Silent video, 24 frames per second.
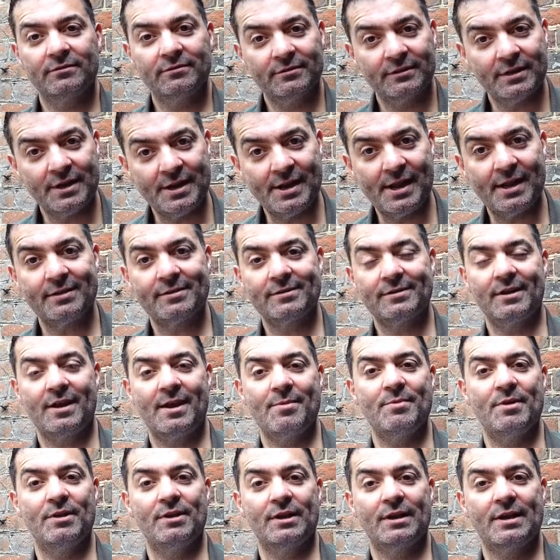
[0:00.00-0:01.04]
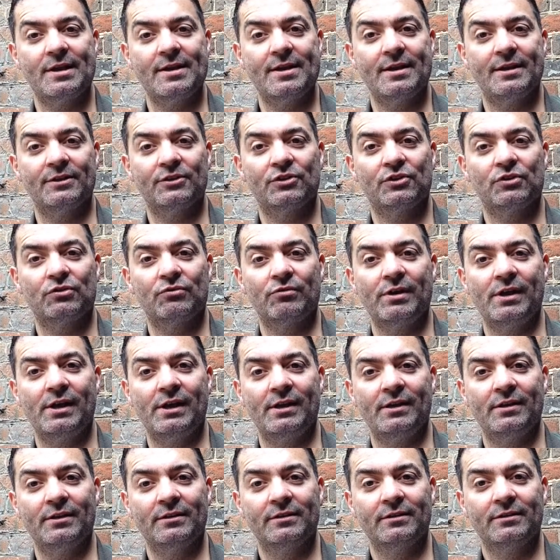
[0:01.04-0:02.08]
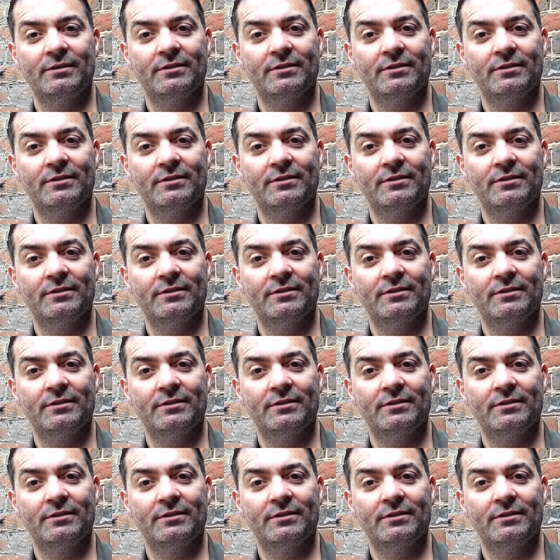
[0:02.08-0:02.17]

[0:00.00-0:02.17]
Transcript: the next time you're looking at a screen,